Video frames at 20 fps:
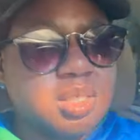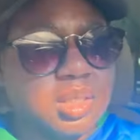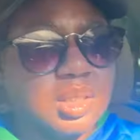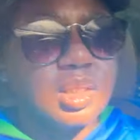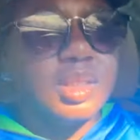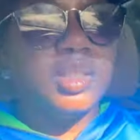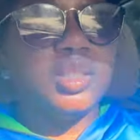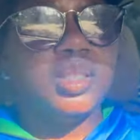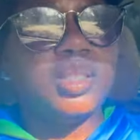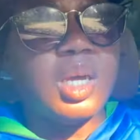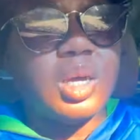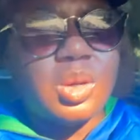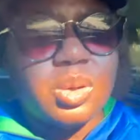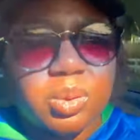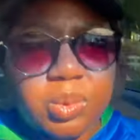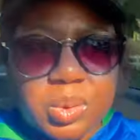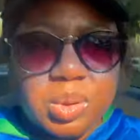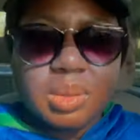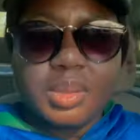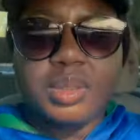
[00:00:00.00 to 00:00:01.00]

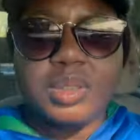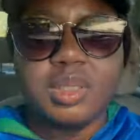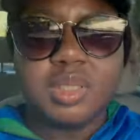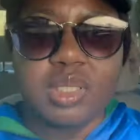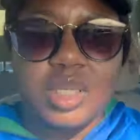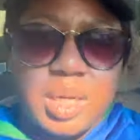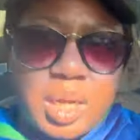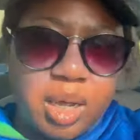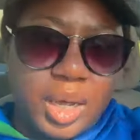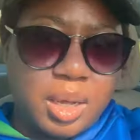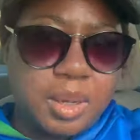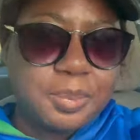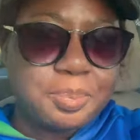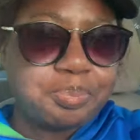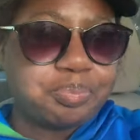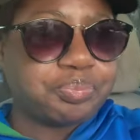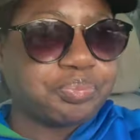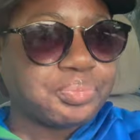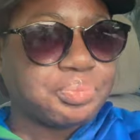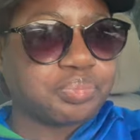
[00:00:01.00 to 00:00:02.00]
So, today
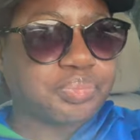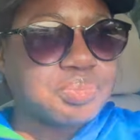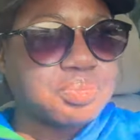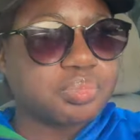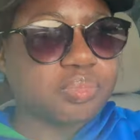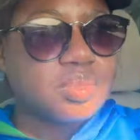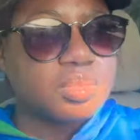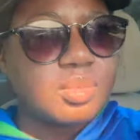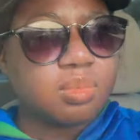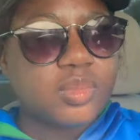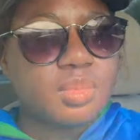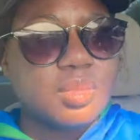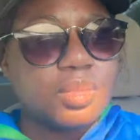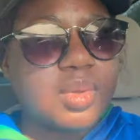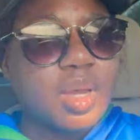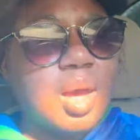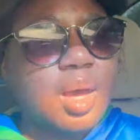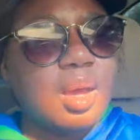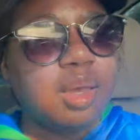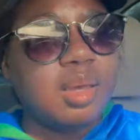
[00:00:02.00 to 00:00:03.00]

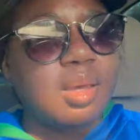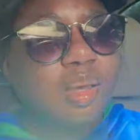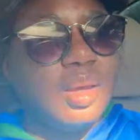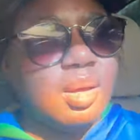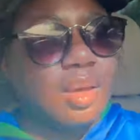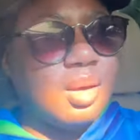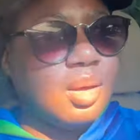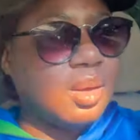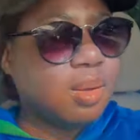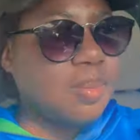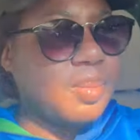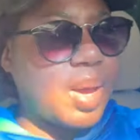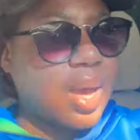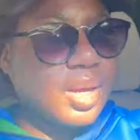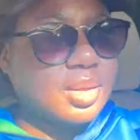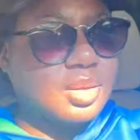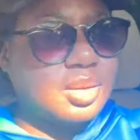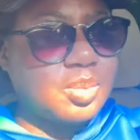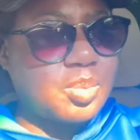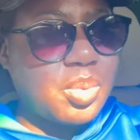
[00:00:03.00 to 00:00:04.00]
I am
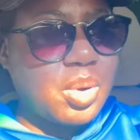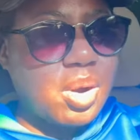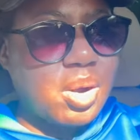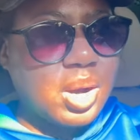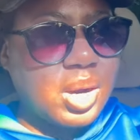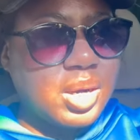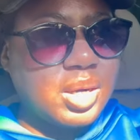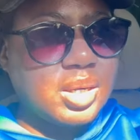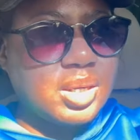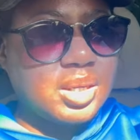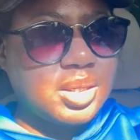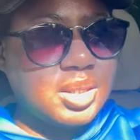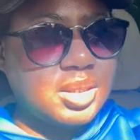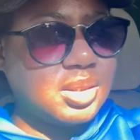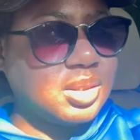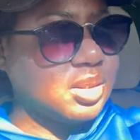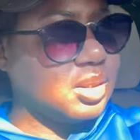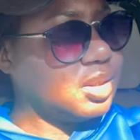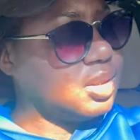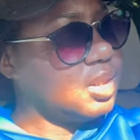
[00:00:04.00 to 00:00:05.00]
at the park
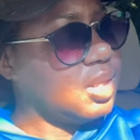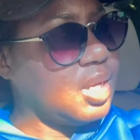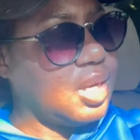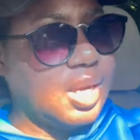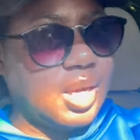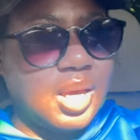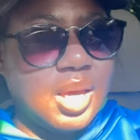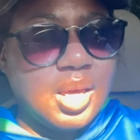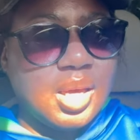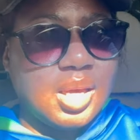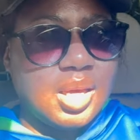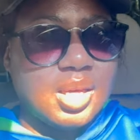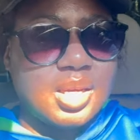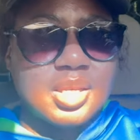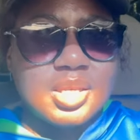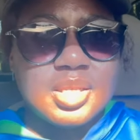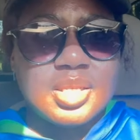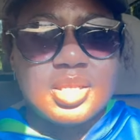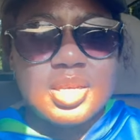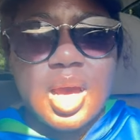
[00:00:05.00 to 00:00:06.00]

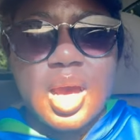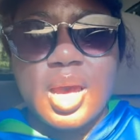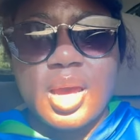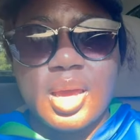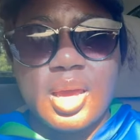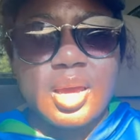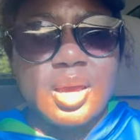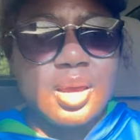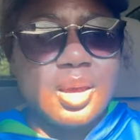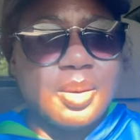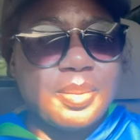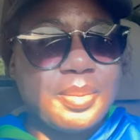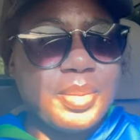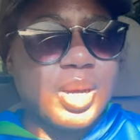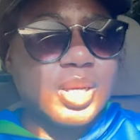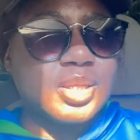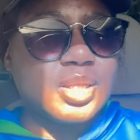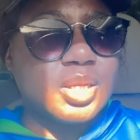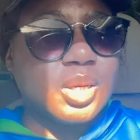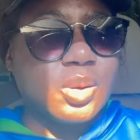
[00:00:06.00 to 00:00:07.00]
and I am
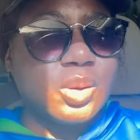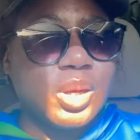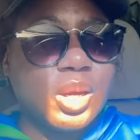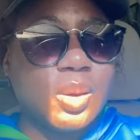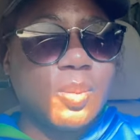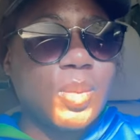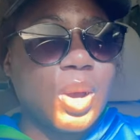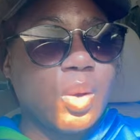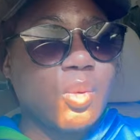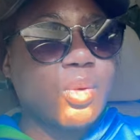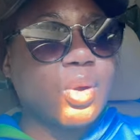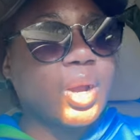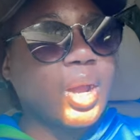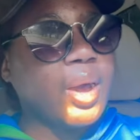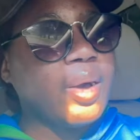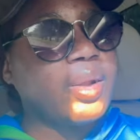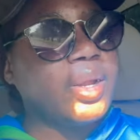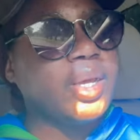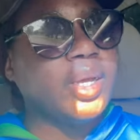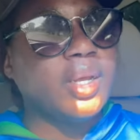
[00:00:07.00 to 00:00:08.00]
about to go get my
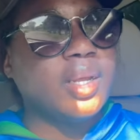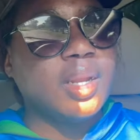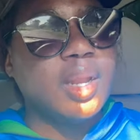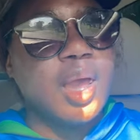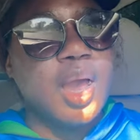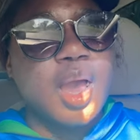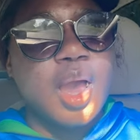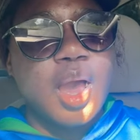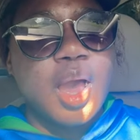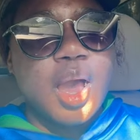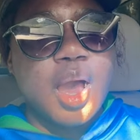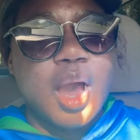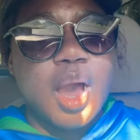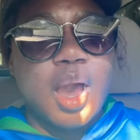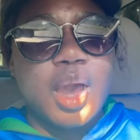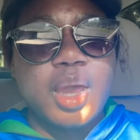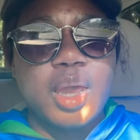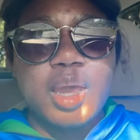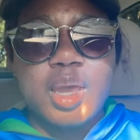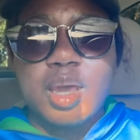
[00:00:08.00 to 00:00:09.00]
workout in.
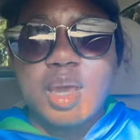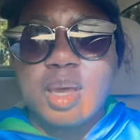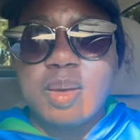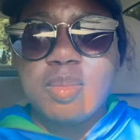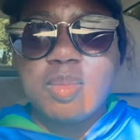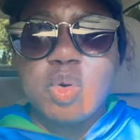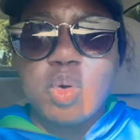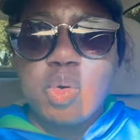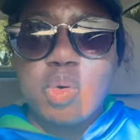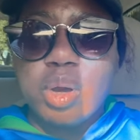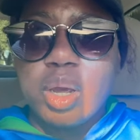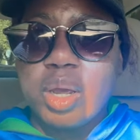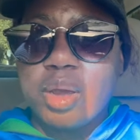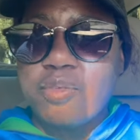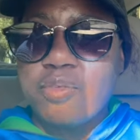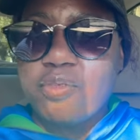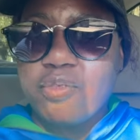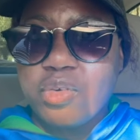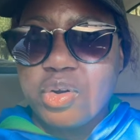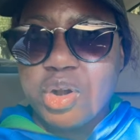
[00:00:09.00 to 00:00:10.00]
I am
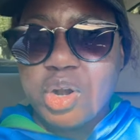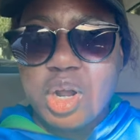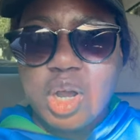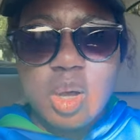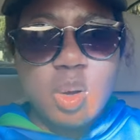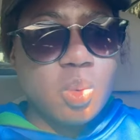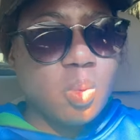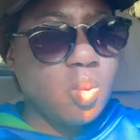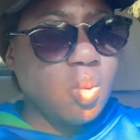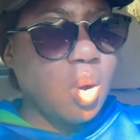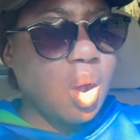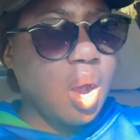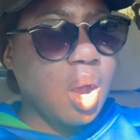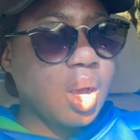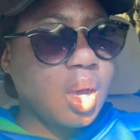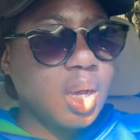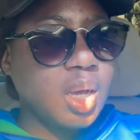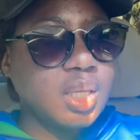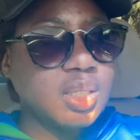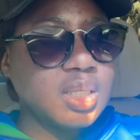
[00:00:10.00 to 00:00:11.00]
going for a
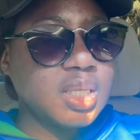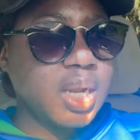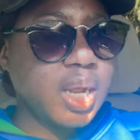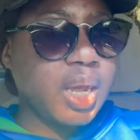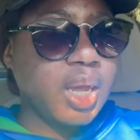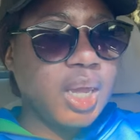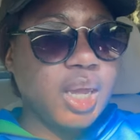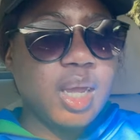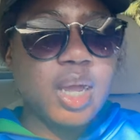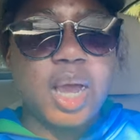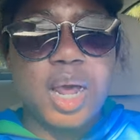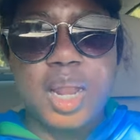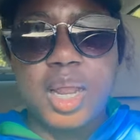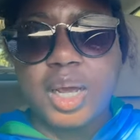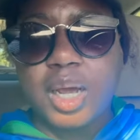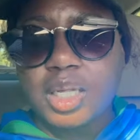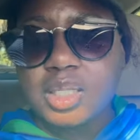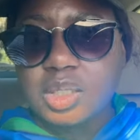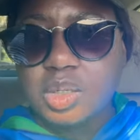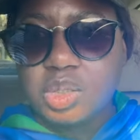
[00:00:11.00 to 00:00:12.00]
walk today.
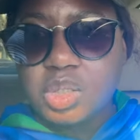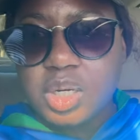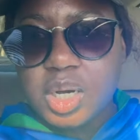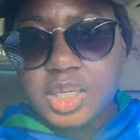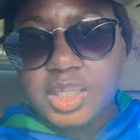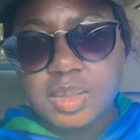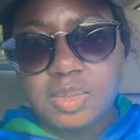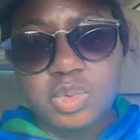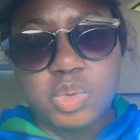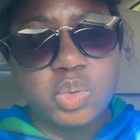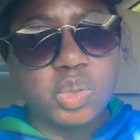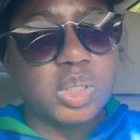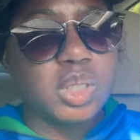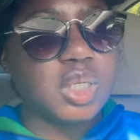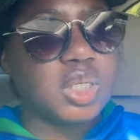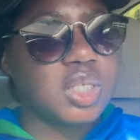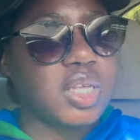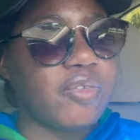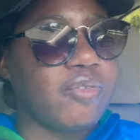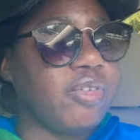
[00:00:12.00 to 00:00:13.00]
Like I told you guys, I'm doing the
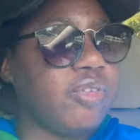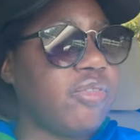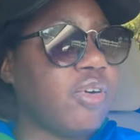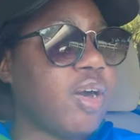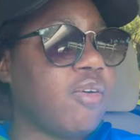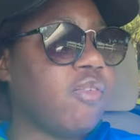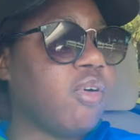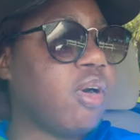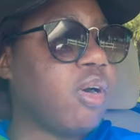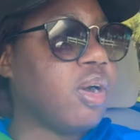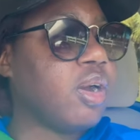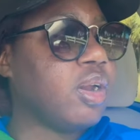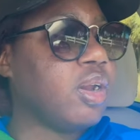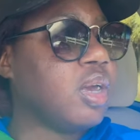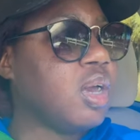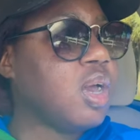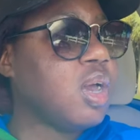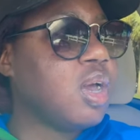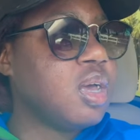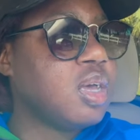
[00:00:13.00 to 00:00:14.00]
75 hard.
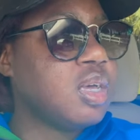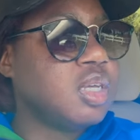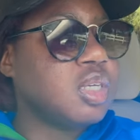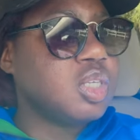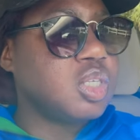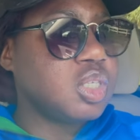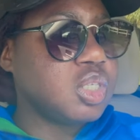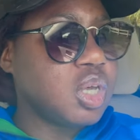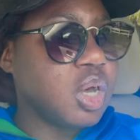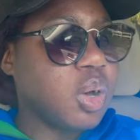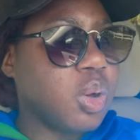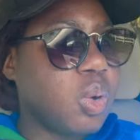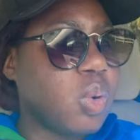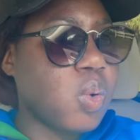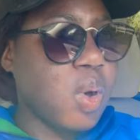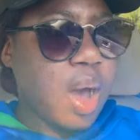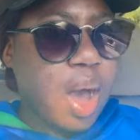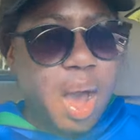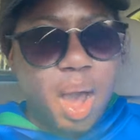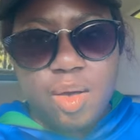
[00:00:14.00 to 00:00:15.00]

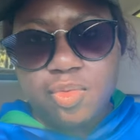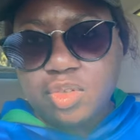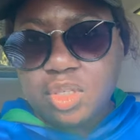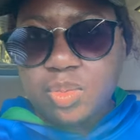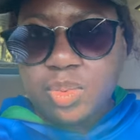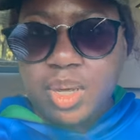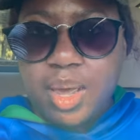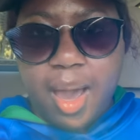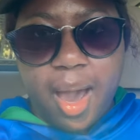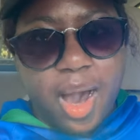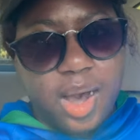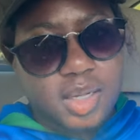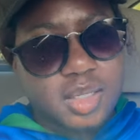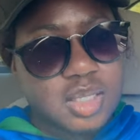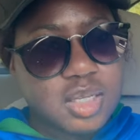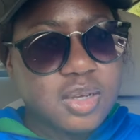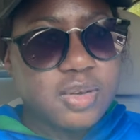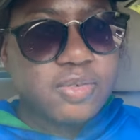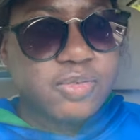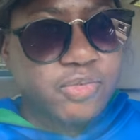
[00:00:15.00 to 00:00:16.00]
So, I have to be
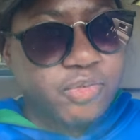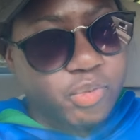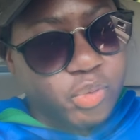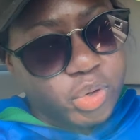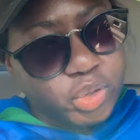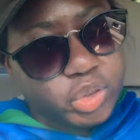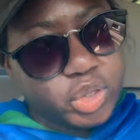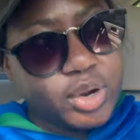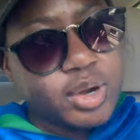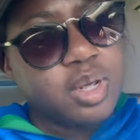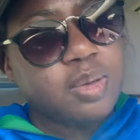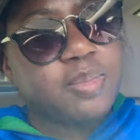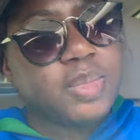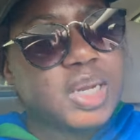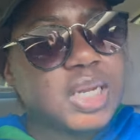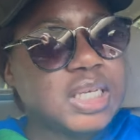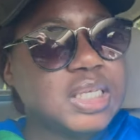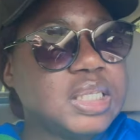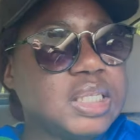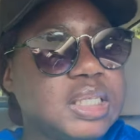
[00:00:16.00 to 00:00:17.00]
active for 30
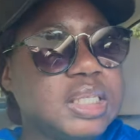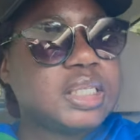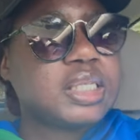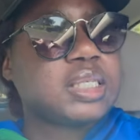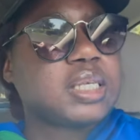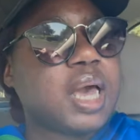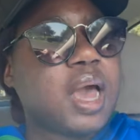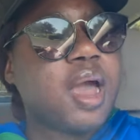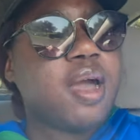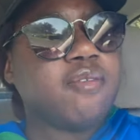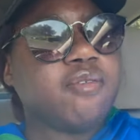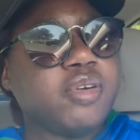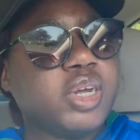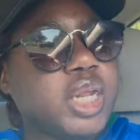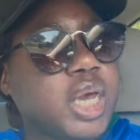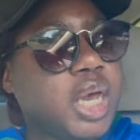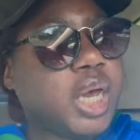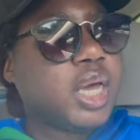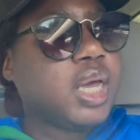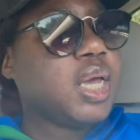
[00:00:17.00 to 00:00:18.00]
minutes every
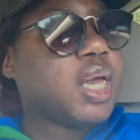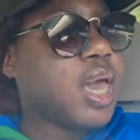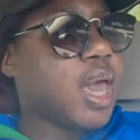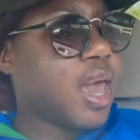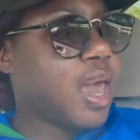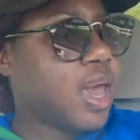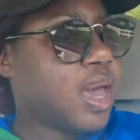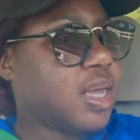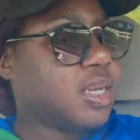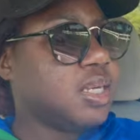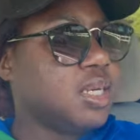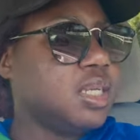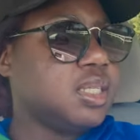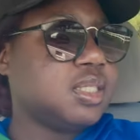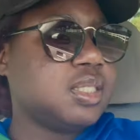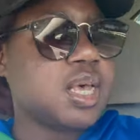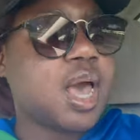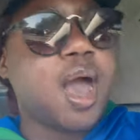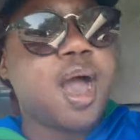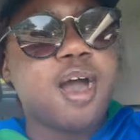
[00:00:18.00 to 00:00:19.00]
day and it
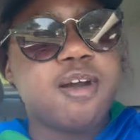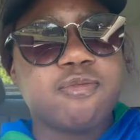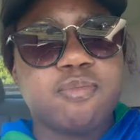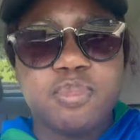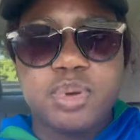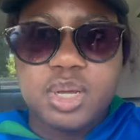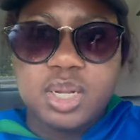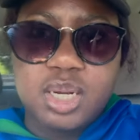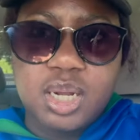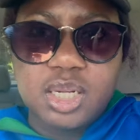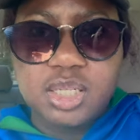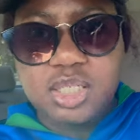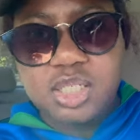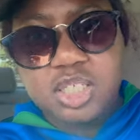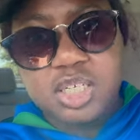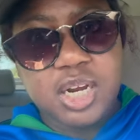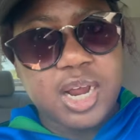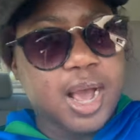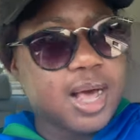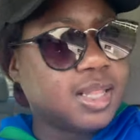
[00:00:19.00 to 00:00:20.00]
have been
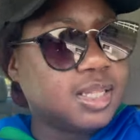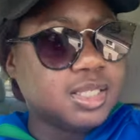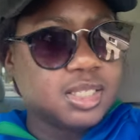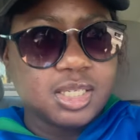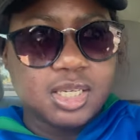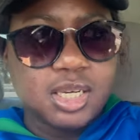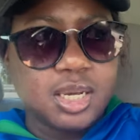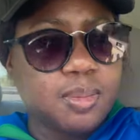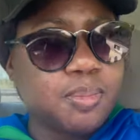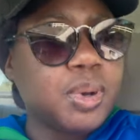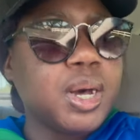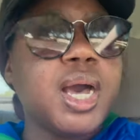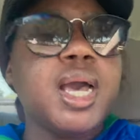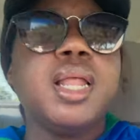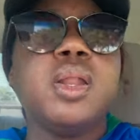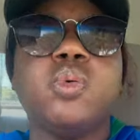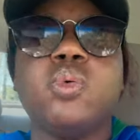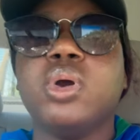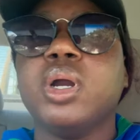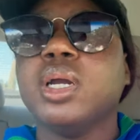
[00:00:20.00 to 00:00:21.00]
challenging but
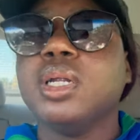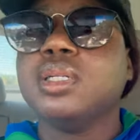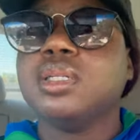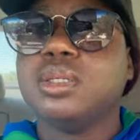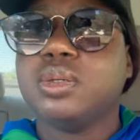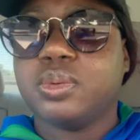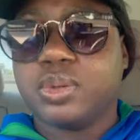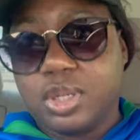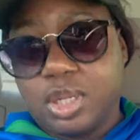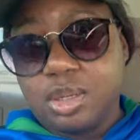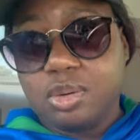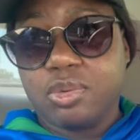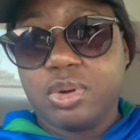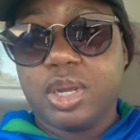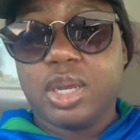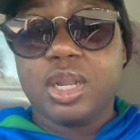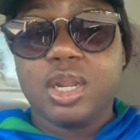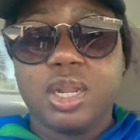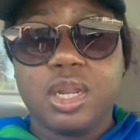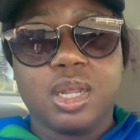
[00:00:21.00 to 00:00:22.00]
we're doing it we're
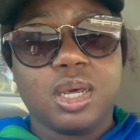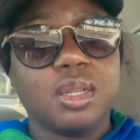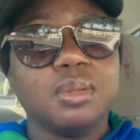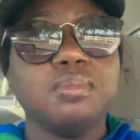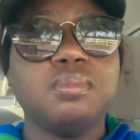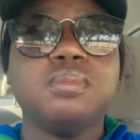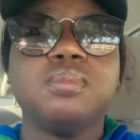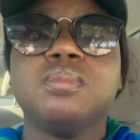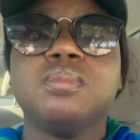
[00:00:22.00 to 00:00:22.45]
getting it done